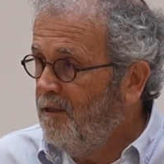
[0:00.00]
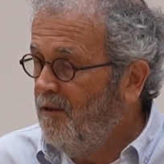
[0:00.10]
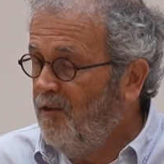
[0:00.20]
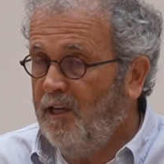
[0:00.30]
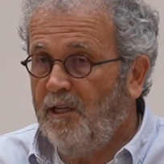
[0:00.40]

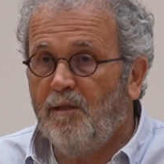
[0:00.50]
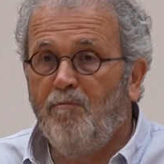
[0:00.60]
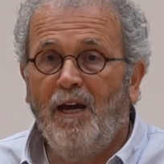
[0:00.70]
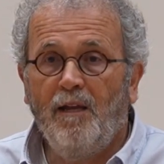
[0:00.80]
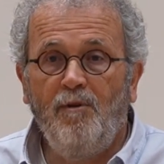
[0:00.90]
This
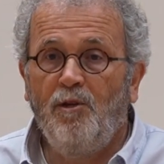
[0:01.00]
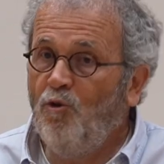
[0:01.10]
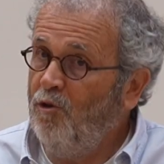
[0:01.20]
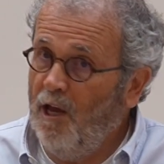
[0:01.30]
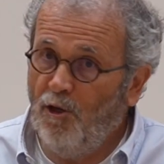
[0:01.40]
might be
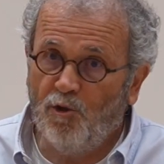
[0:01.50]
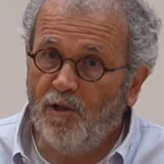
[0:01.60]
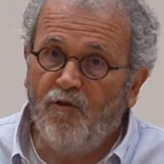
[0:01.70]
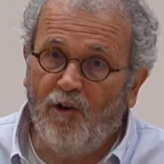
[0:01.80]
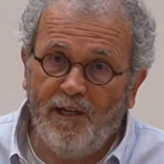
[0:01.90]
too
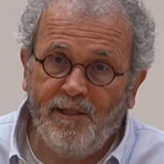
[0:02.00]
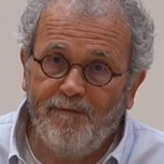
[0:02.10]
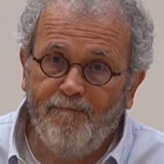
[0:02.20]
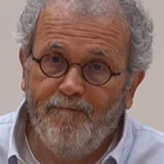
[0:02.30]
dangerous for us.